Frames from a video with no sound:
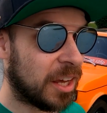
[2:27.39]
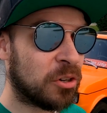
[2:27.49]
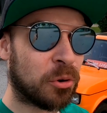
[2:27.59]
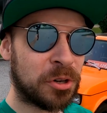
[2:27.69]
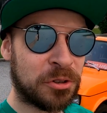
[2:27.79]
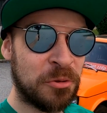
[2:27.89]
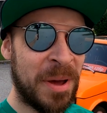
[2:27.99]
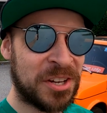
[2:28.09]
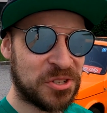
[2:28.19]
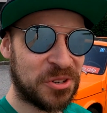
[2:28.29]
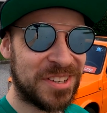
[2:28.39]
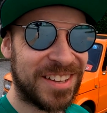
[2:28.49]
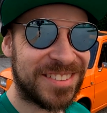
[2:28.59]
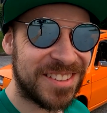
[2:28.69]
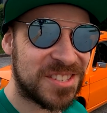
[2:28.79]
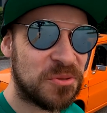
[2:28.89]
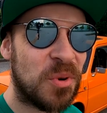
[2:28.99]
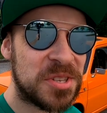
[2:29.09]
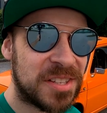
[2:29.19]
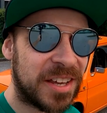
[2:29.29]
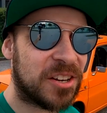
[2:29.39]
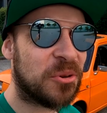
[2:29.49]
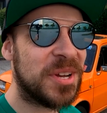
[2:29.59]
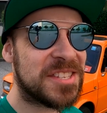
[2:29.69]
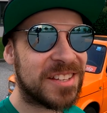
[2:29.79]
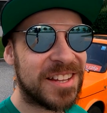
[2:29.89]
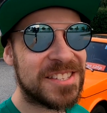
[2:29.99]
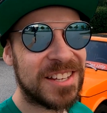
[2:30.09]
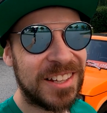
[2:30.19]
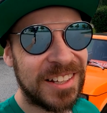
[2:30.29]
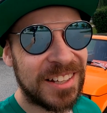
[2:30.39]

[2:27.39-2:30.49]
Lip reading: In order to make sure that this wasn't a coincidence,